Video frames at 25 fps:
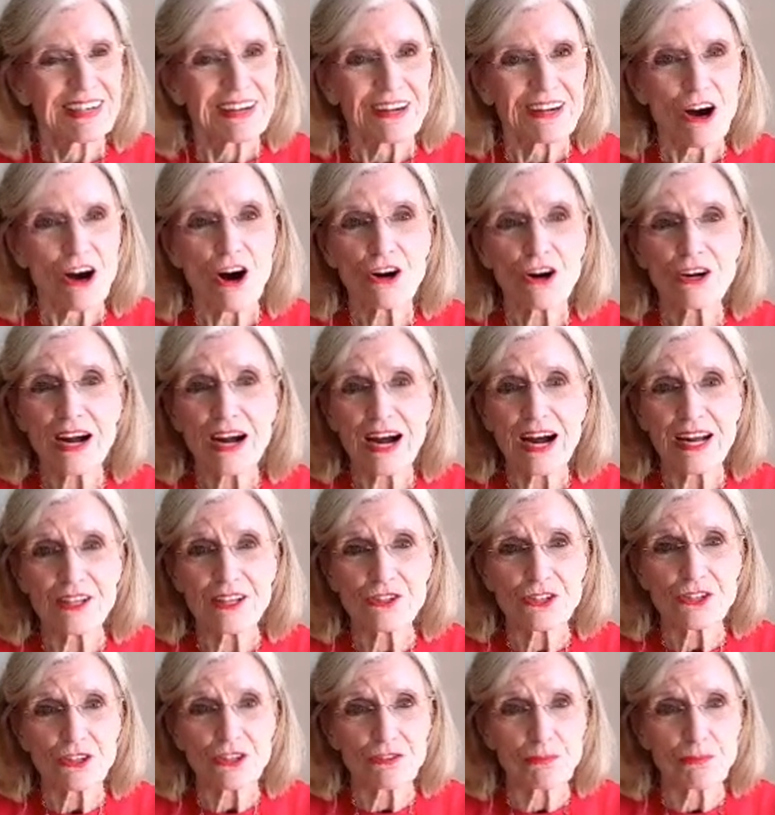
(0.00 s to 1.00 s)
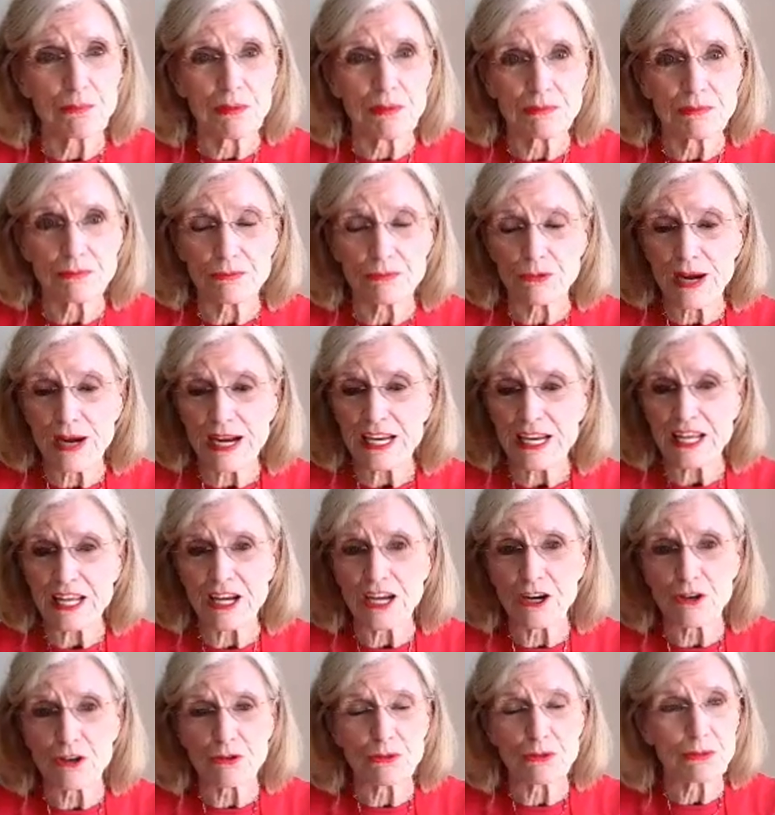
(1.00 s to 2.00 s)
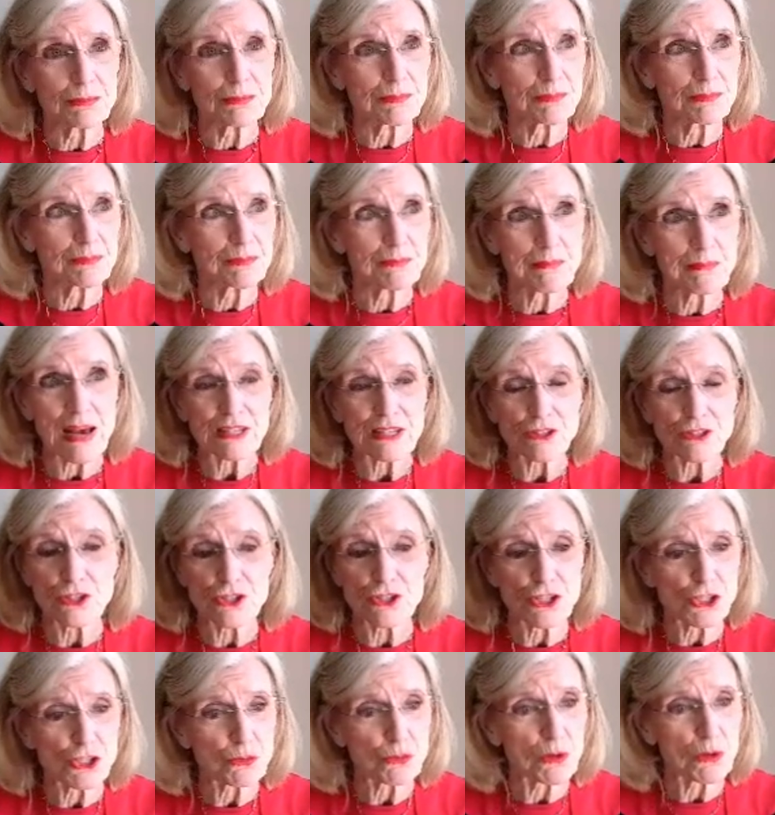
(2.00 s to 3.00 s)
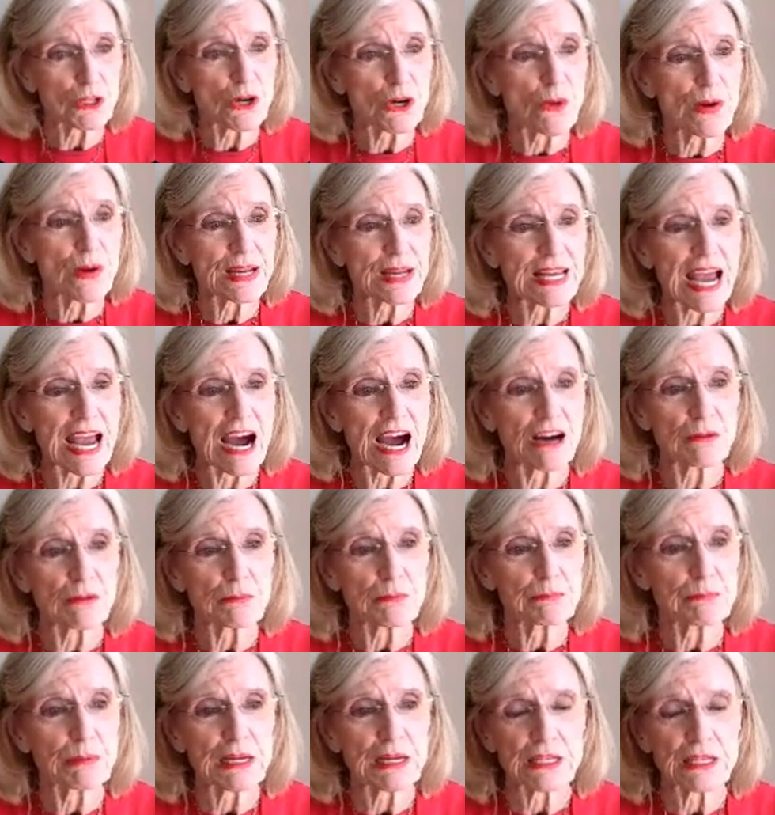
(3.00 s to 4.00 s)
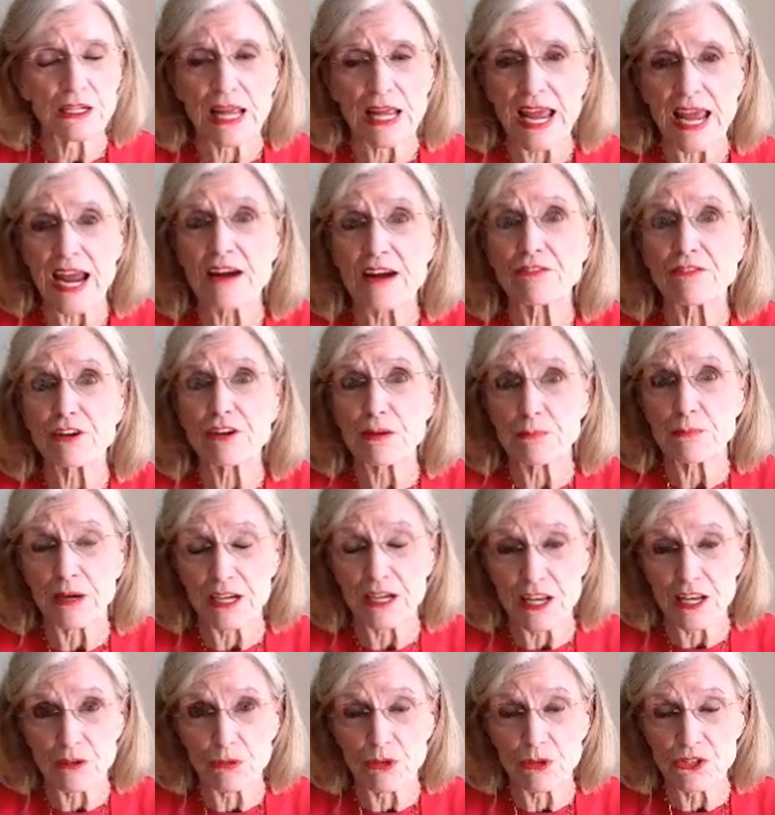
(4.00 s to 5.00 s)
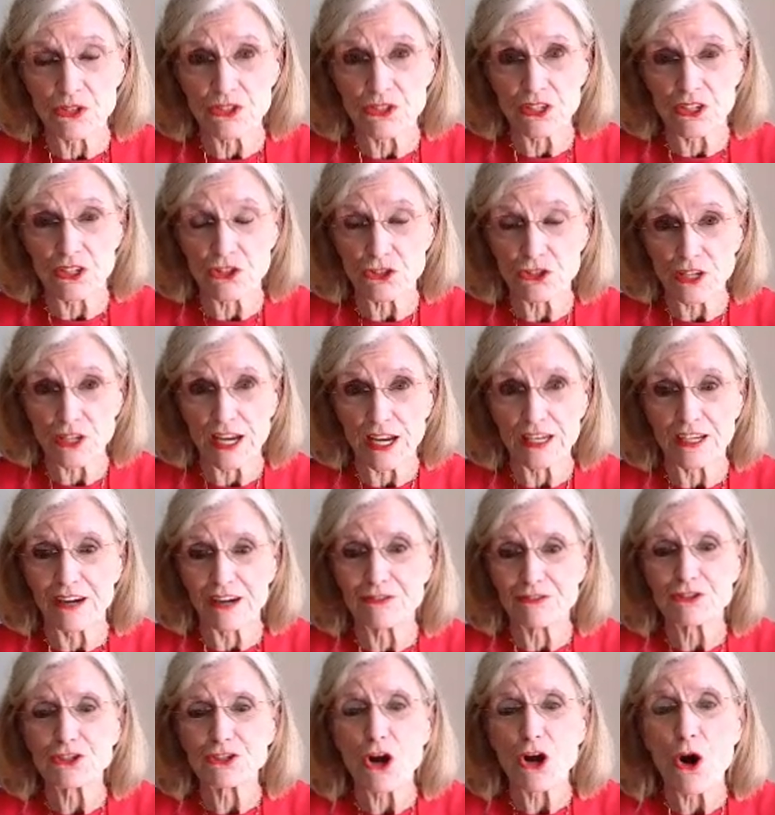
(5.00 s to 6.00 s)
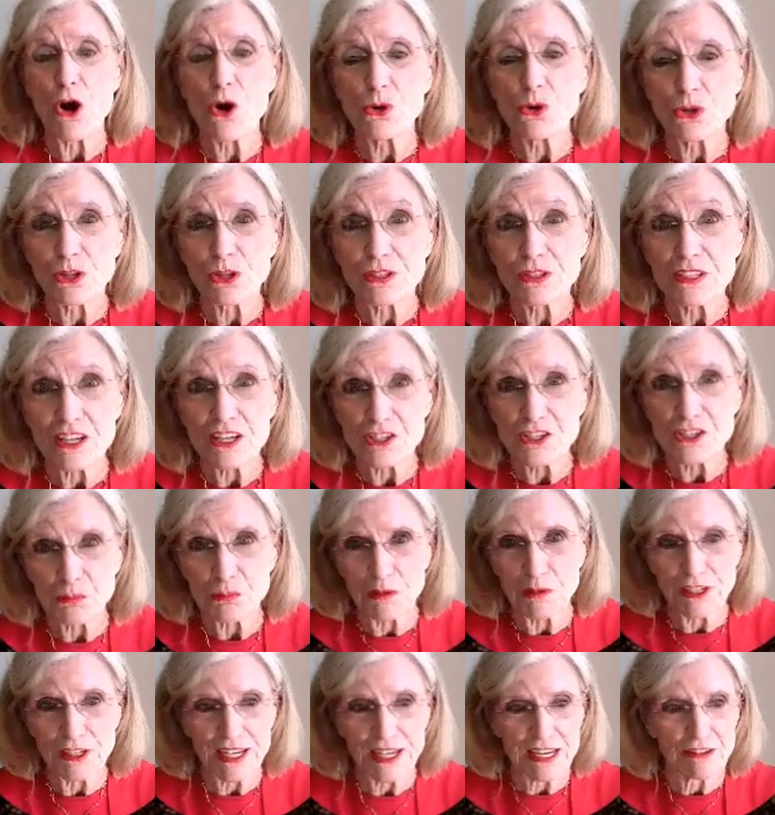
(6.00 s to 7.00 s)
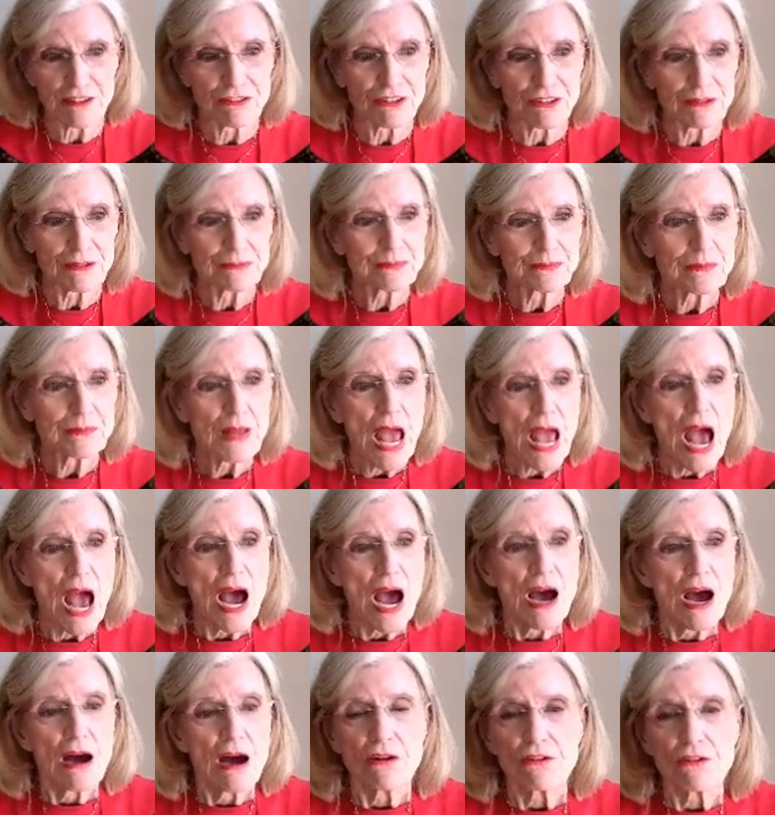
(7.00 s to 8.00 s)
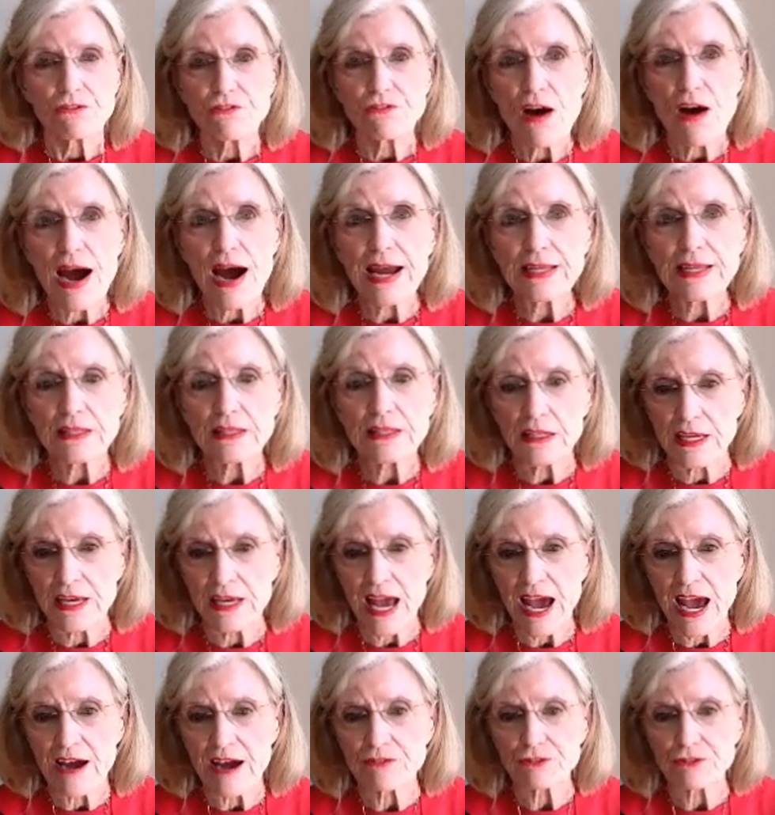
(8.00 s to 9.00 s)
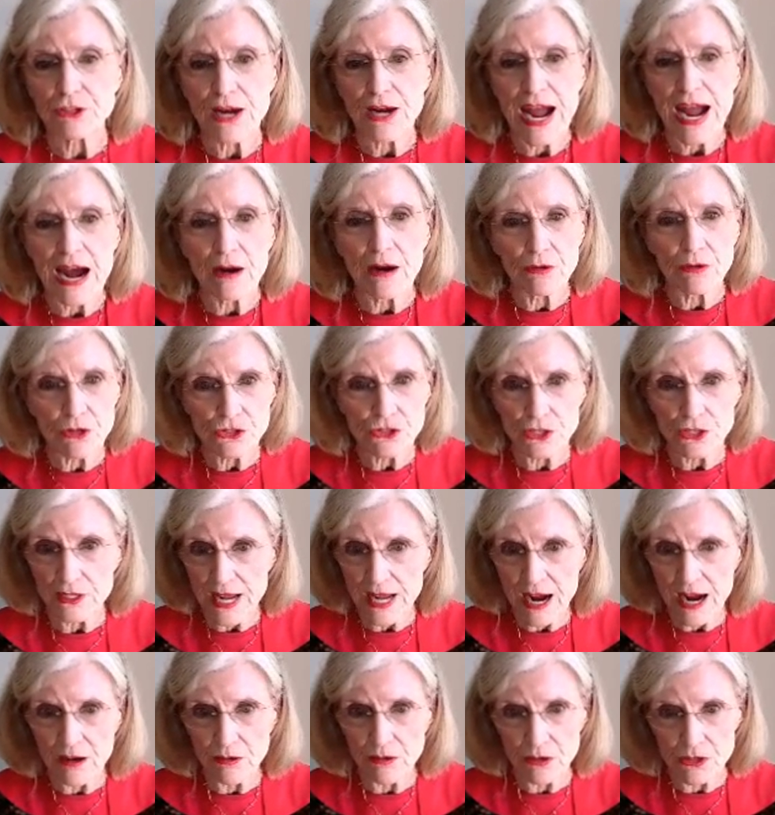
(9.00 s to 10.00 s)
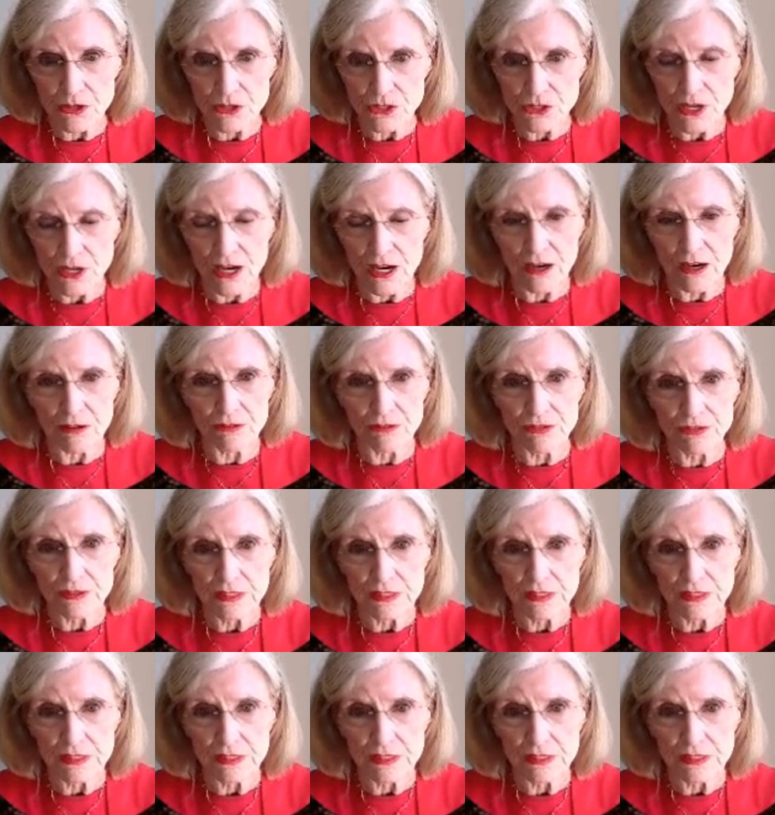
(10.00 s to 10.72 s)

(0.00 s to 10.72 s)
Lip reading: All kinds of radio messages were going out, but everybody was in a state of total disbelief. Finally, after hours and hours of